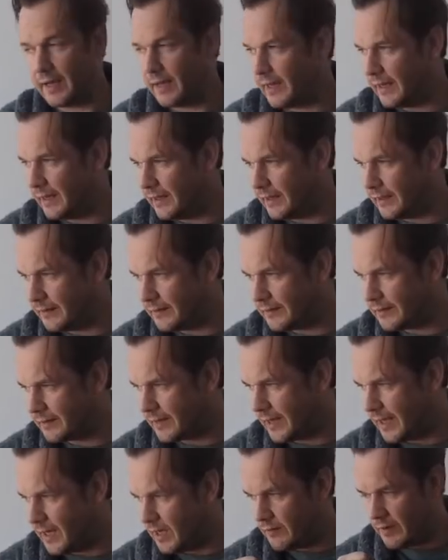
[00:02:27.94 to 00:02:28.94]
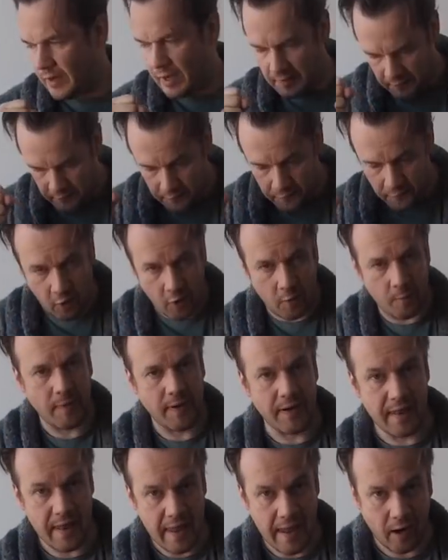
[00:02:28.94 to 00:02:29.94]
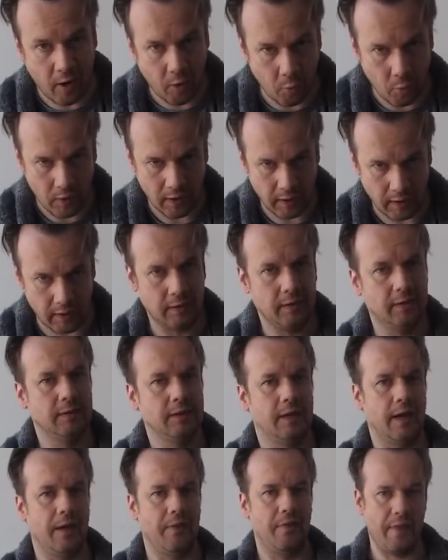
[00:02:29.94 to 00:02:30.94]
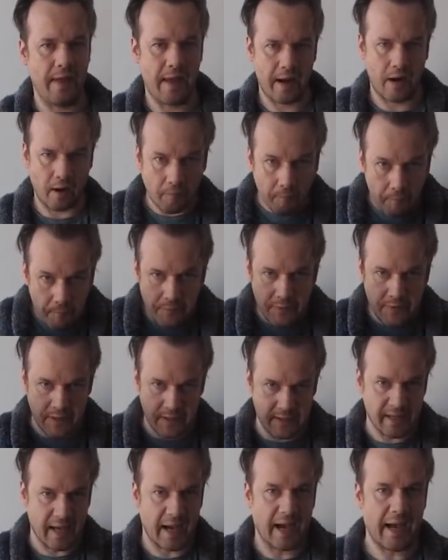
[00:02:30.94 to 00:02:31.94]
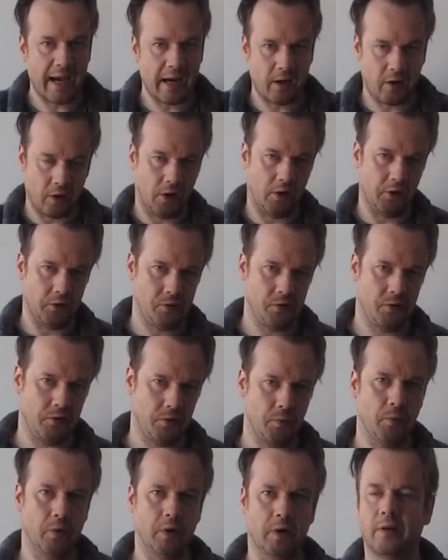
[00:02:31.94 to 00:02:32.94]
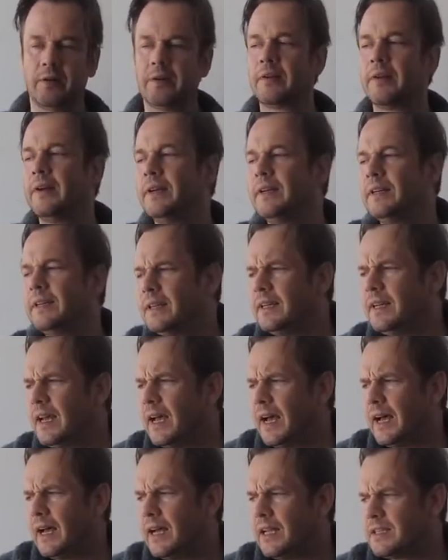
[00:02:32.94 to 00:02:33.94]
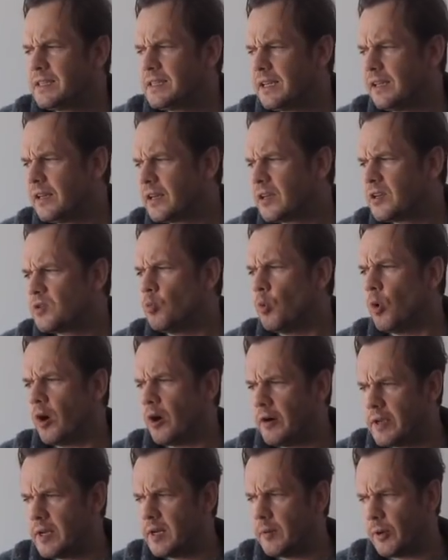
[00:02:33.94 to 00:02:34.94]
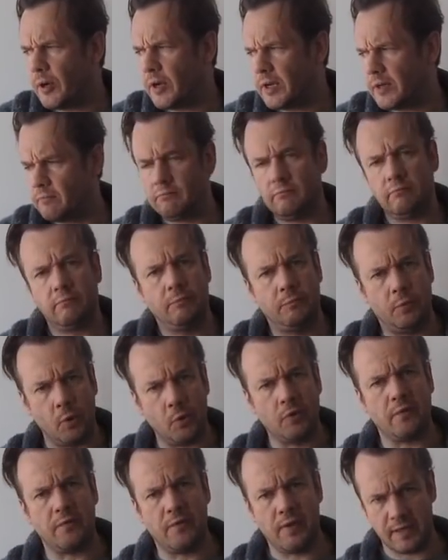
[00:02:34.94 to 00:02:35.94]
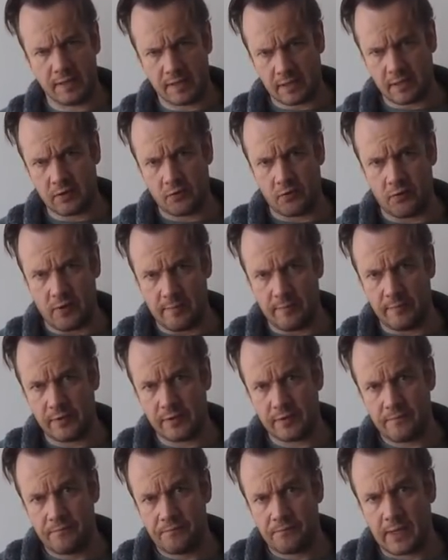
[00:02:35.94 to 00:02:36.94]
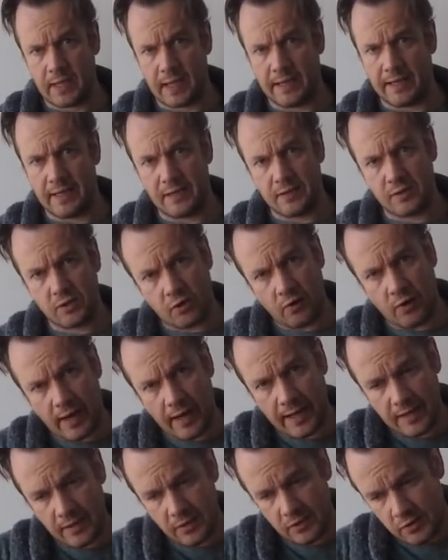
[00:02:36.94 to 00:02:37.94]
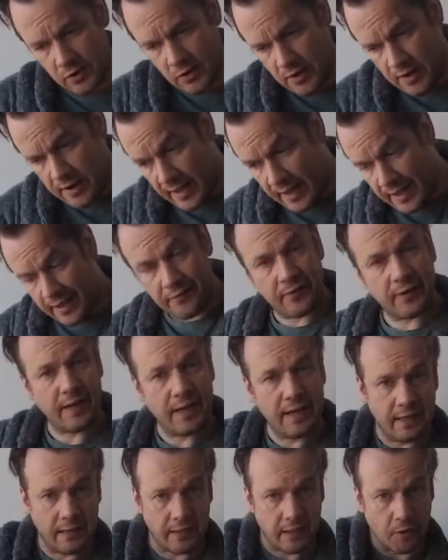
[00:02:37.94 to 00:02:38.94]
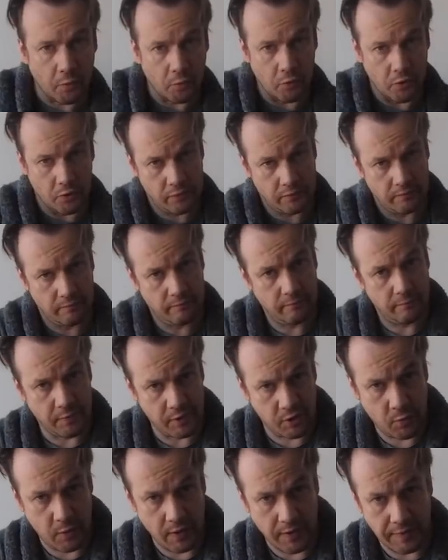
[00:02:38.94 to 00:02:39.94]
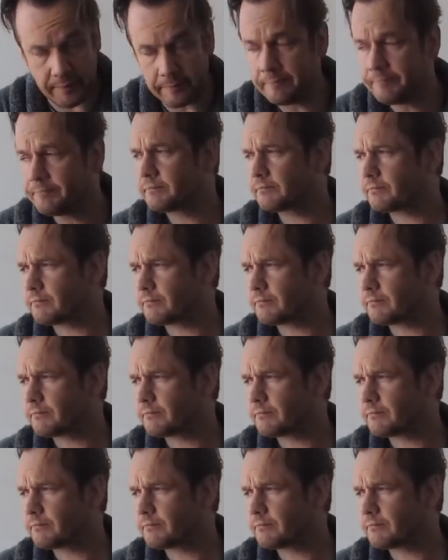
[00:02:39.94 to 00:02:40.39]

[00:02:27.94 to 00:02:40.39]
and kind of affirming their will and their desire onto the world. And Tillich is worried about both of these extremes, and he is trying to navigate a route between them.